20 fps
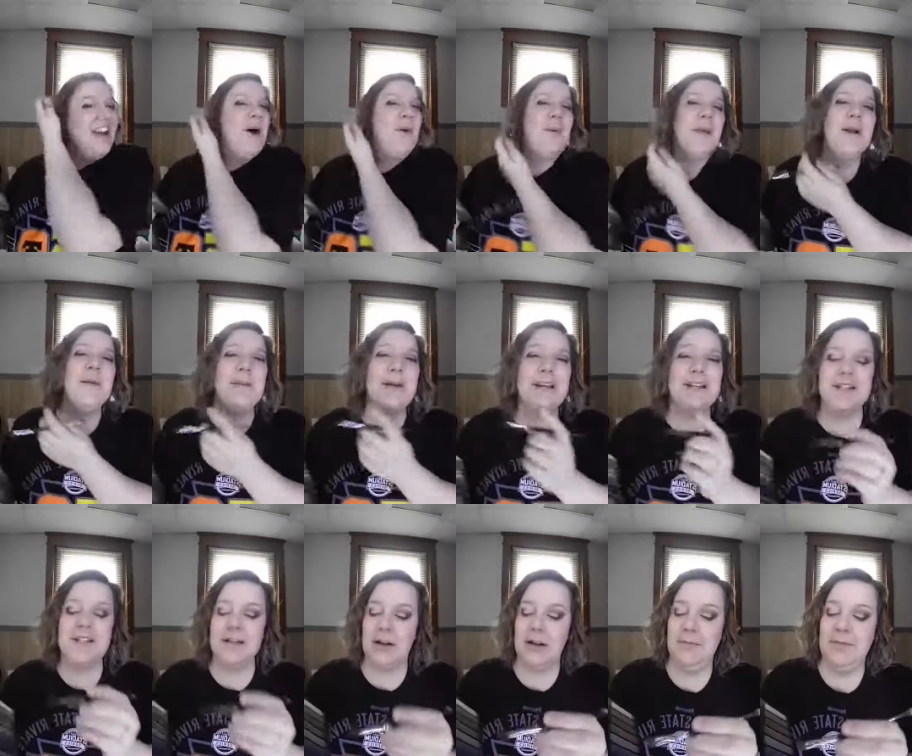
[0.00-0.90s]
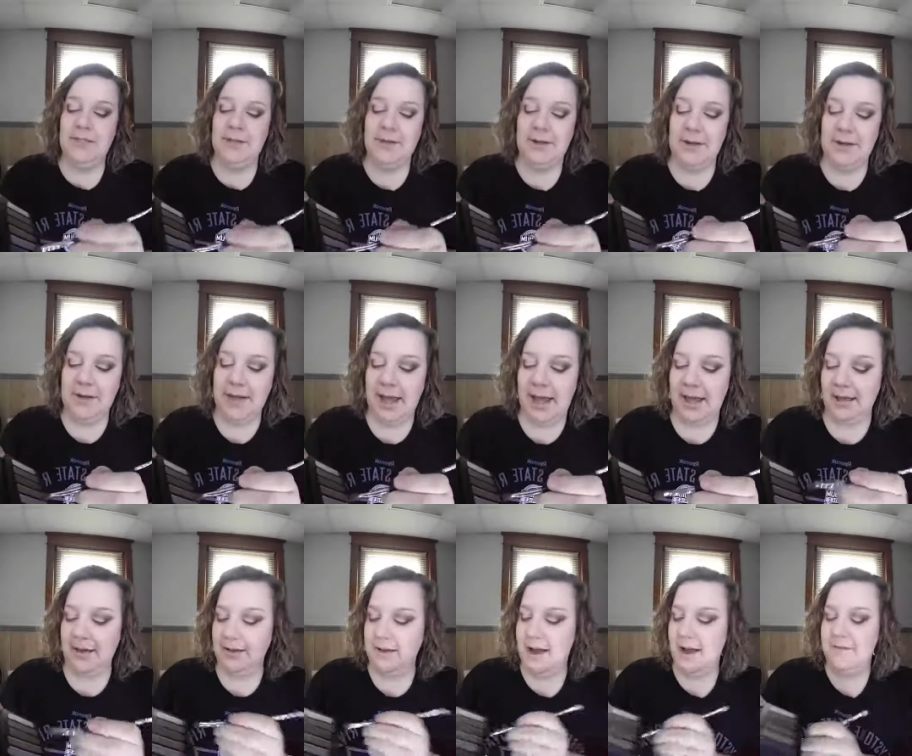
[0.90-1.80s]
I want to make sure I'm doing
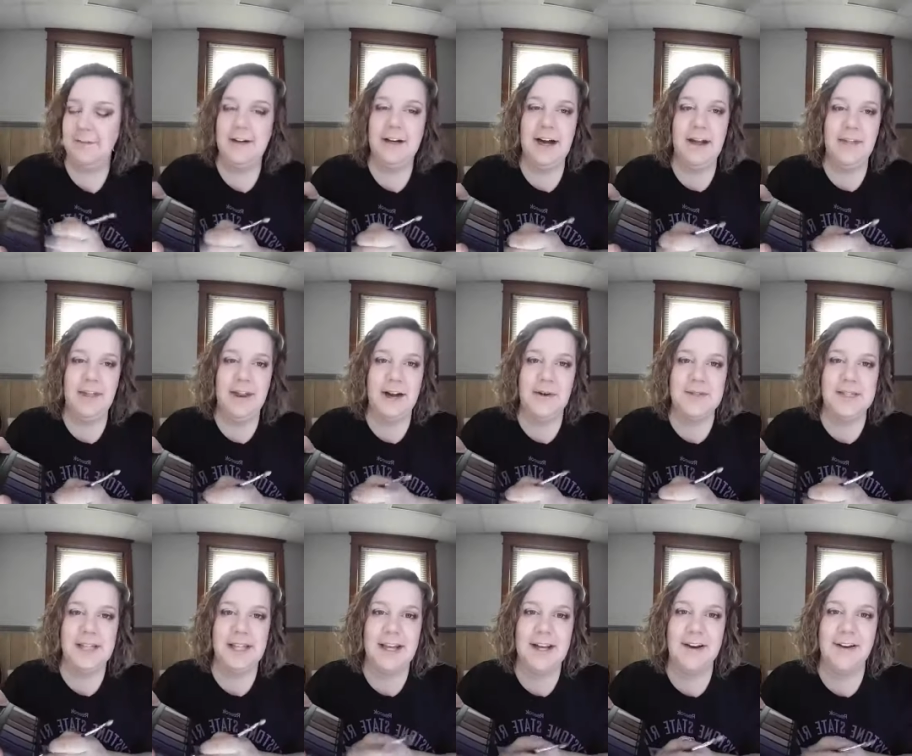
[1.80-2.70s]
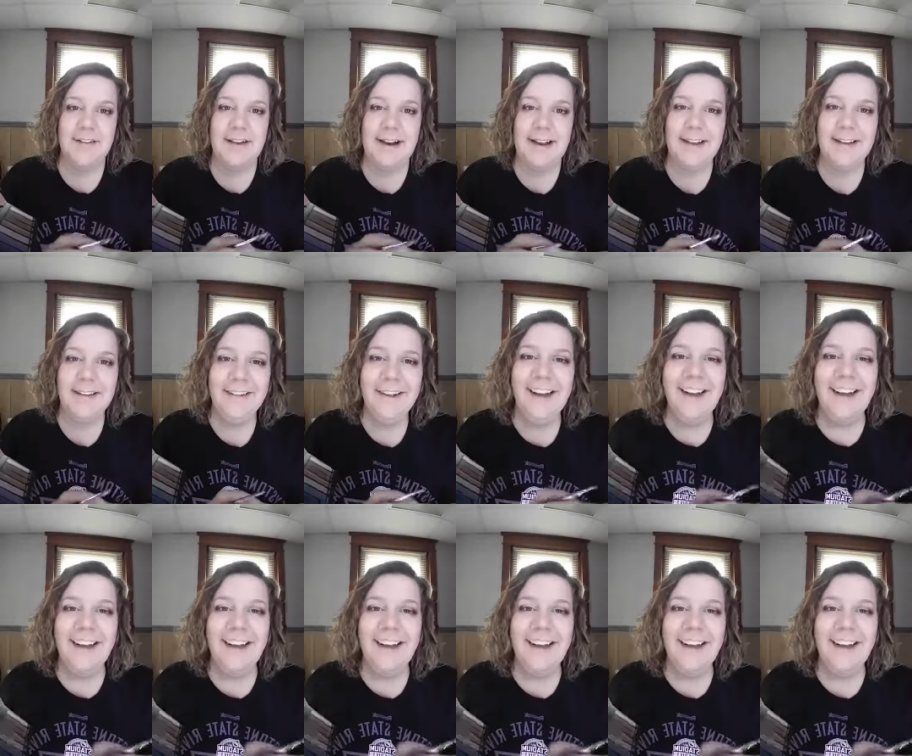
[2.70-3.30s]
okay. I forgot that I was late already.